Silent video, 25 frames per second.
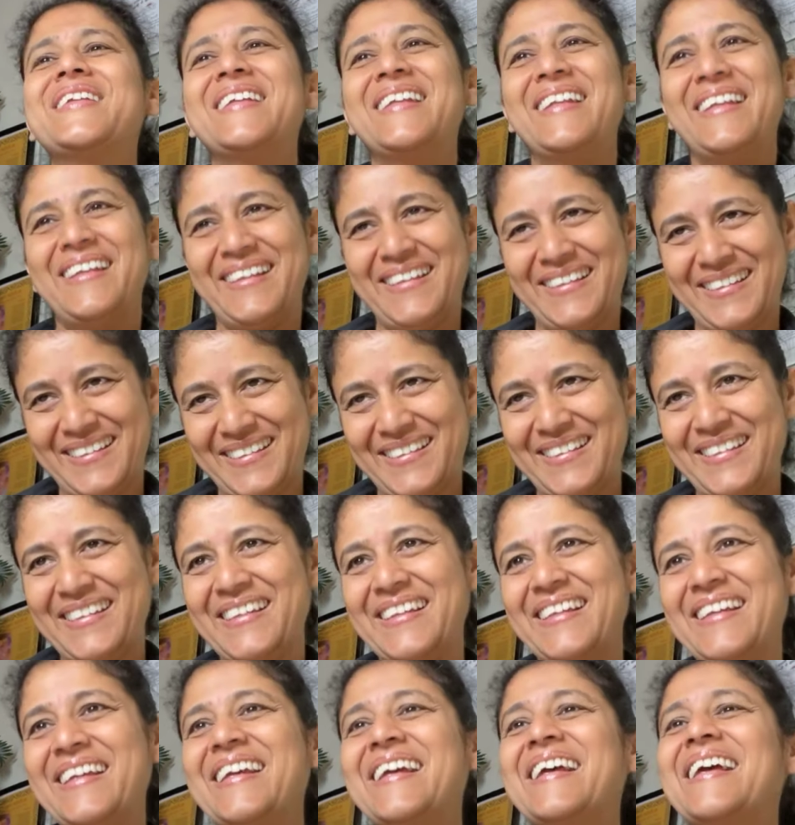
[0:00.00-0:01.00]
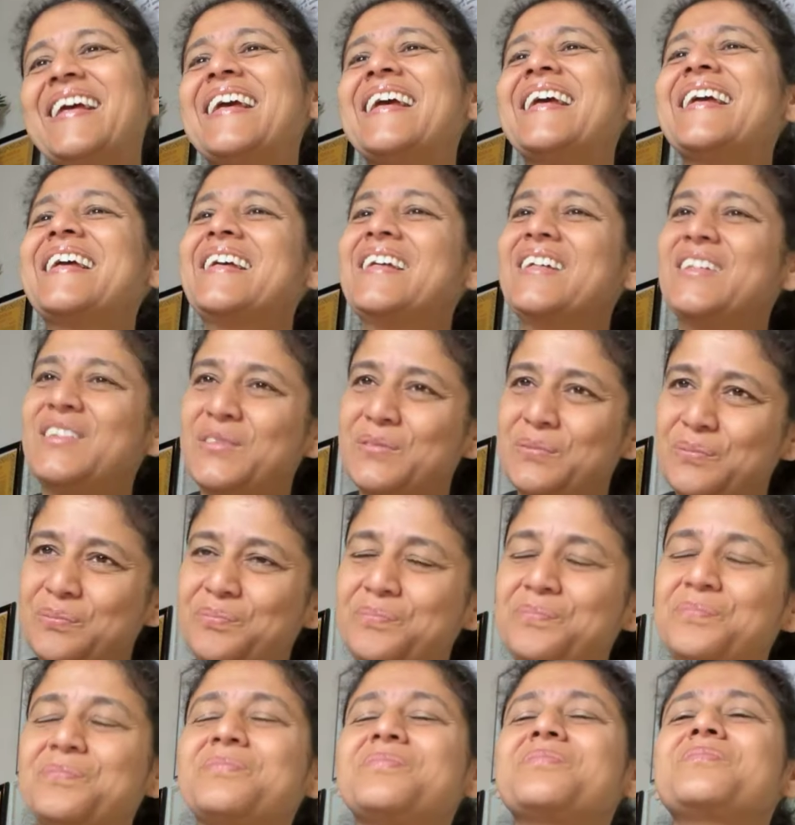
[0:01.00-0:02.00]
echoes through the layers
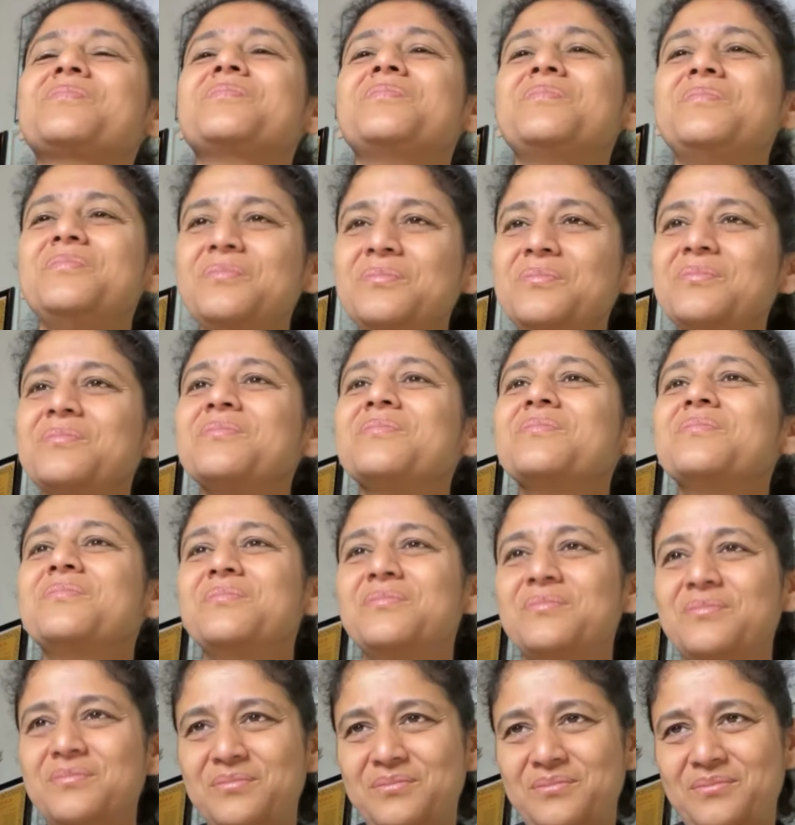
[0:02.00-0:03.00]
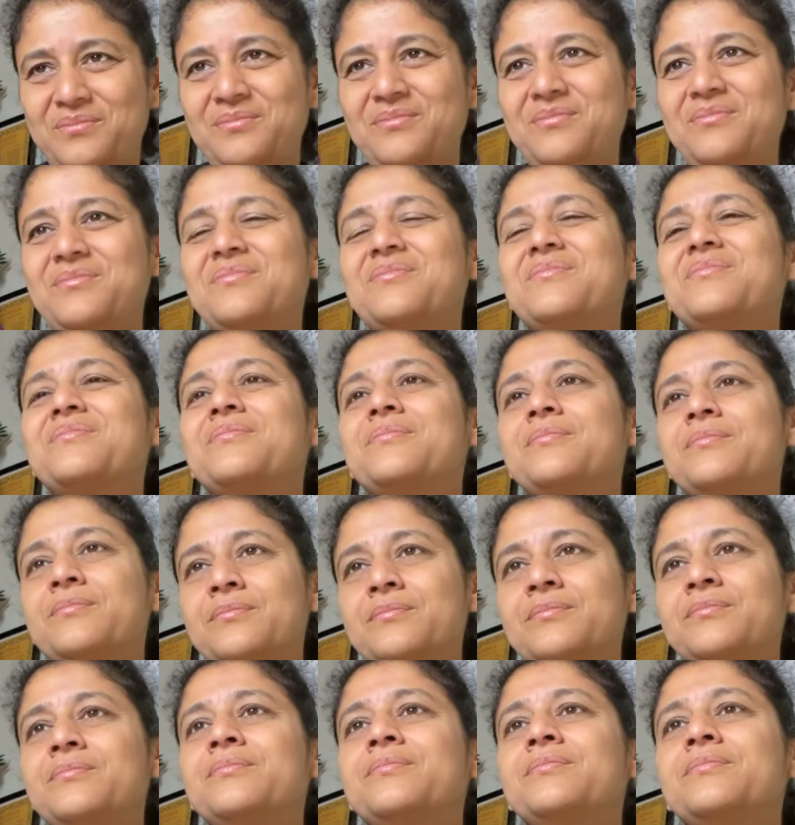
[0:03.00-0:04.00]
of your body,
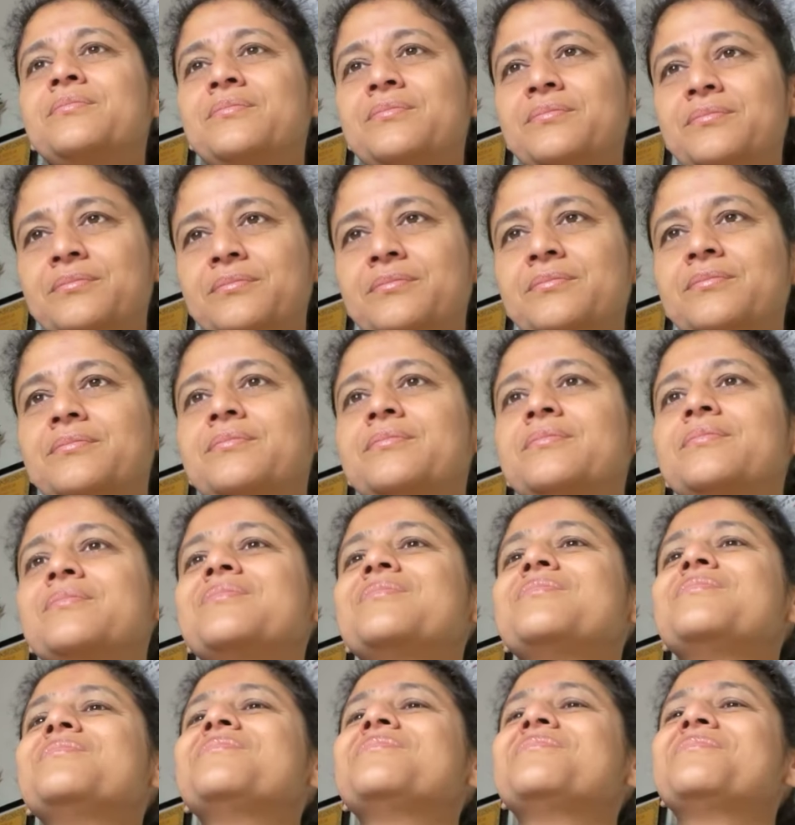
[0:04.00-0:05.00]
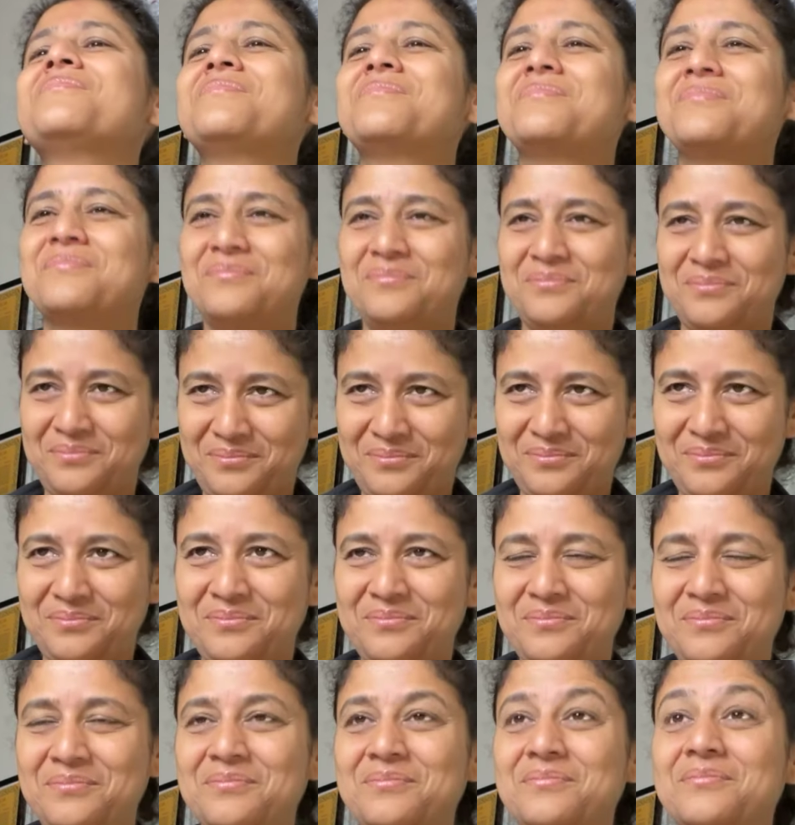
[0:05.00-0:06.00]
physical, mental,
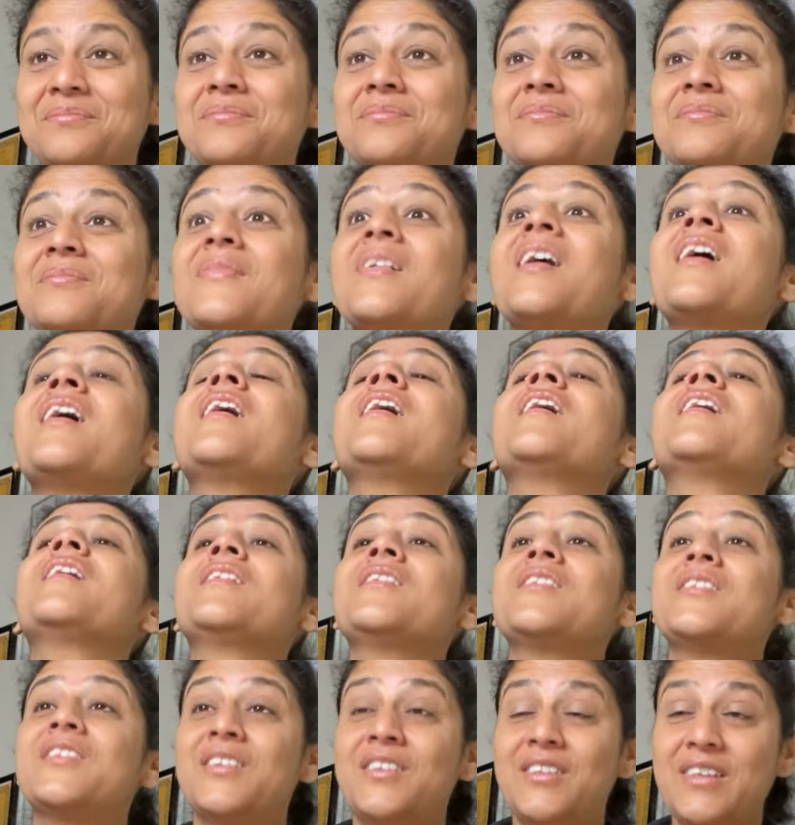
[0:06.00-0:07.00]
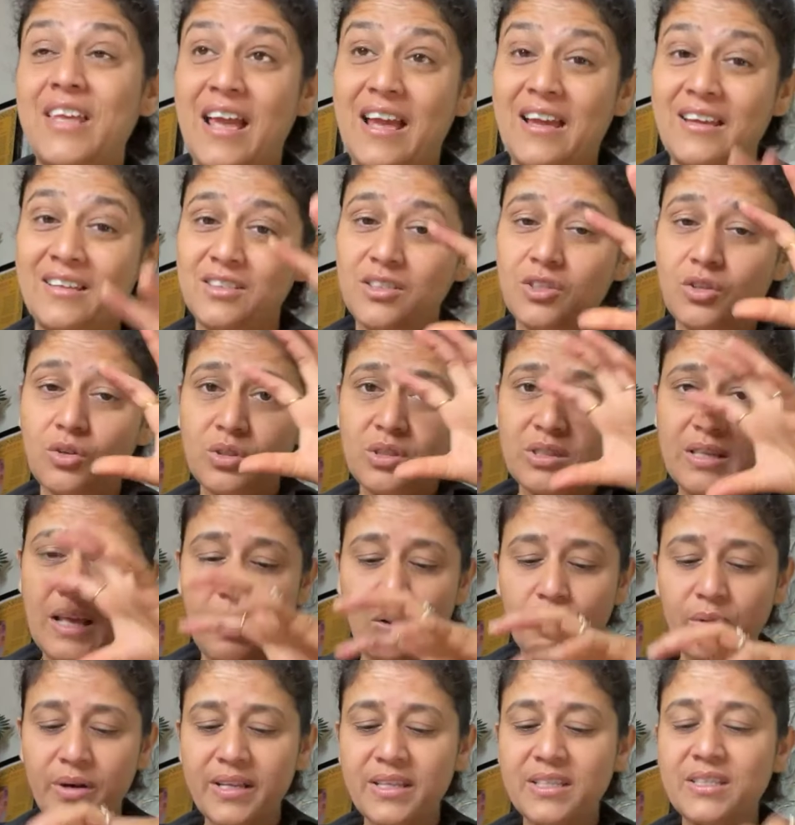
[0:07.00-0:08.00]
and spiritual. Yeah, so
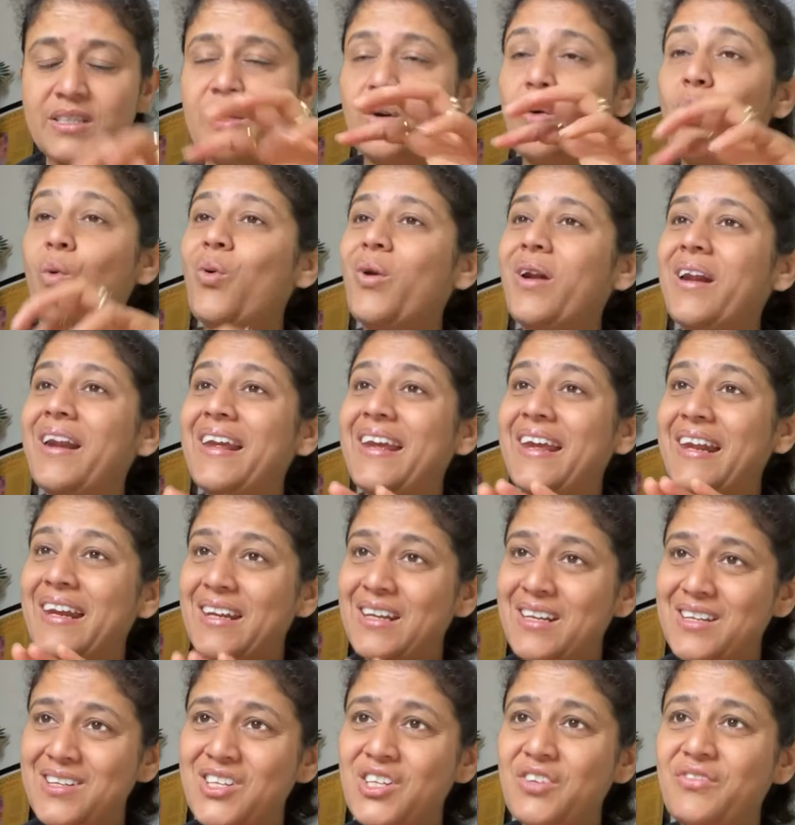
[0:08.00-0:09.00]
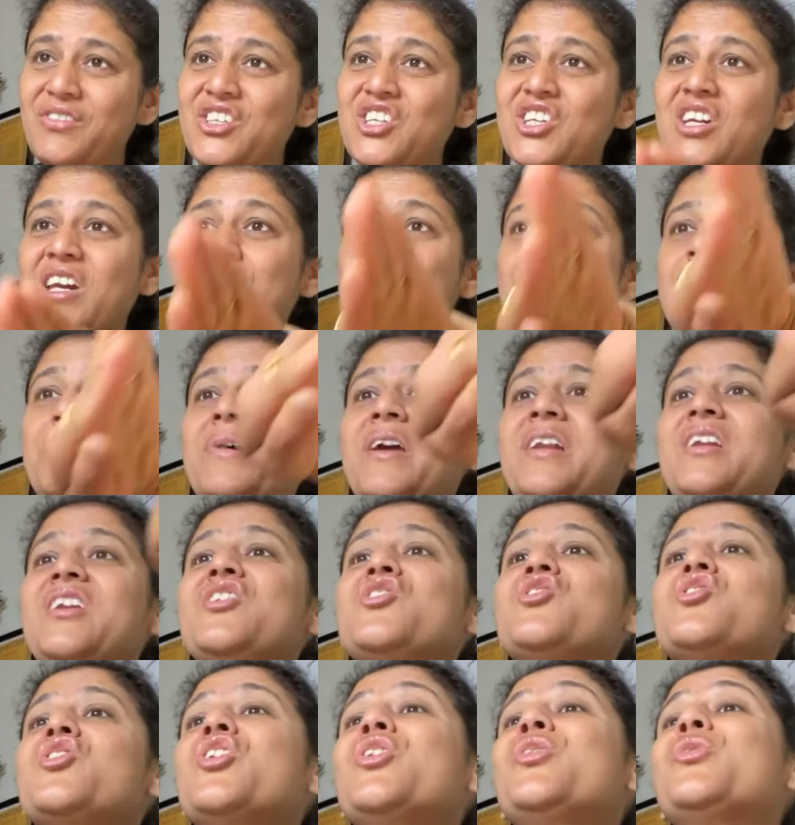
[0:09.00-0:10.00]
sound is the only energy which can
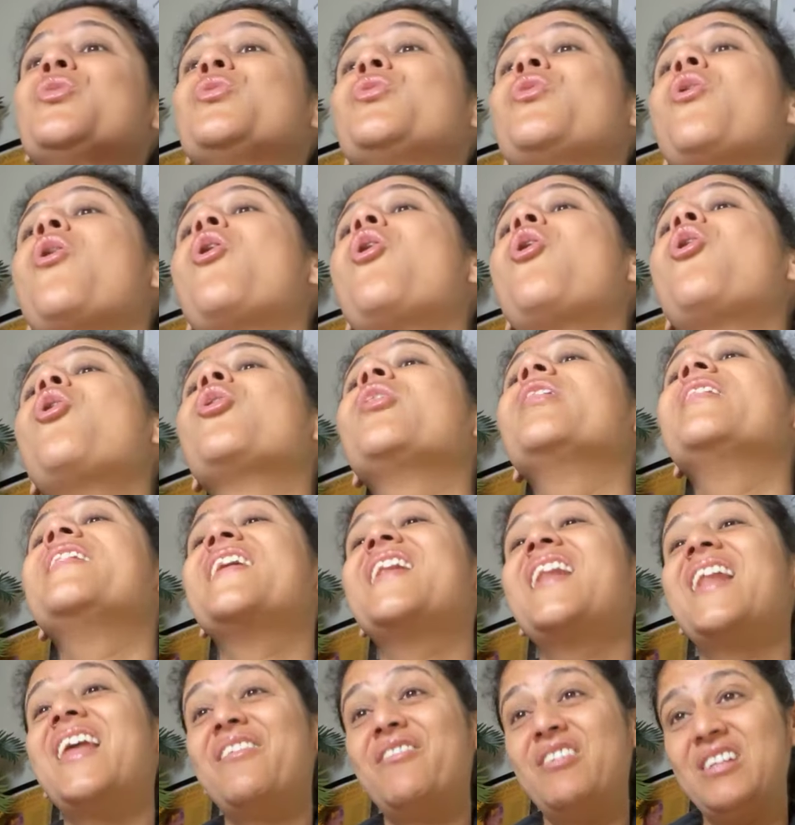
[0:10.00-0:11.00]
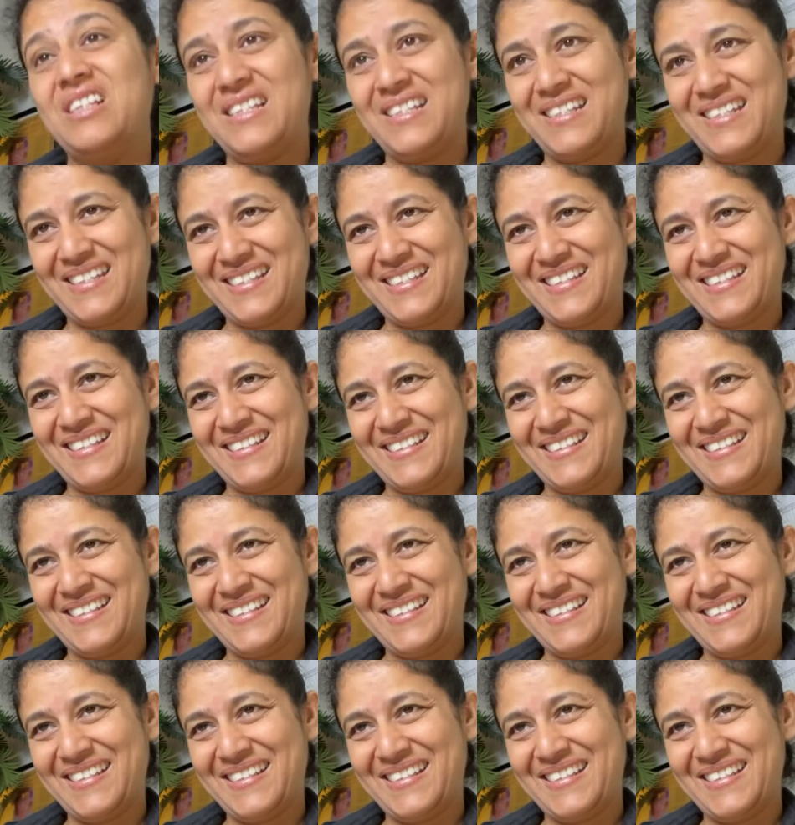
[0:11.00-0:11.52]
penetrate through all the levels.